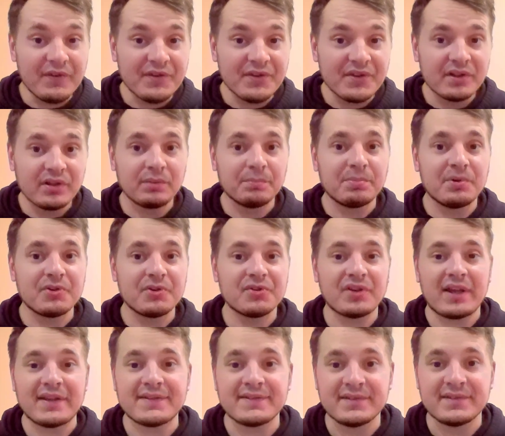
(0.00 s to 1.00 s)
Every single
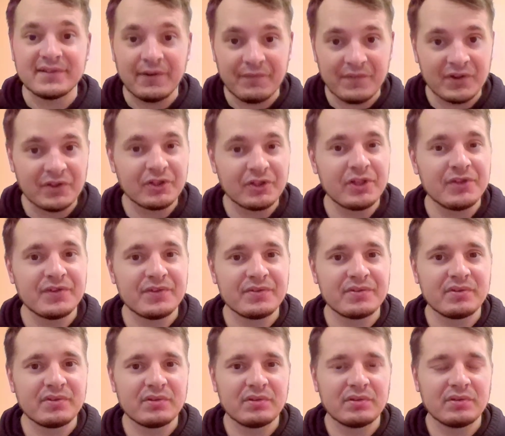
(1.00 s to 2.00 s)
person has different
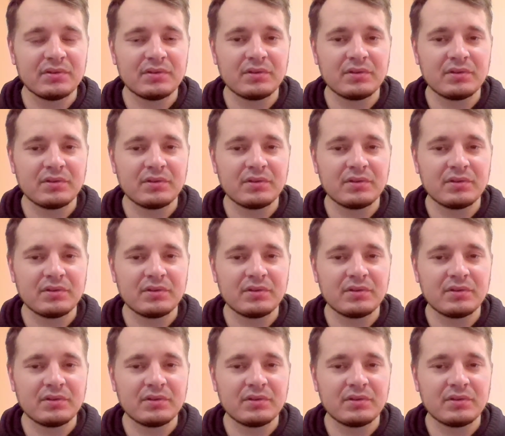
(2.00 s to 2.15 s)
reasons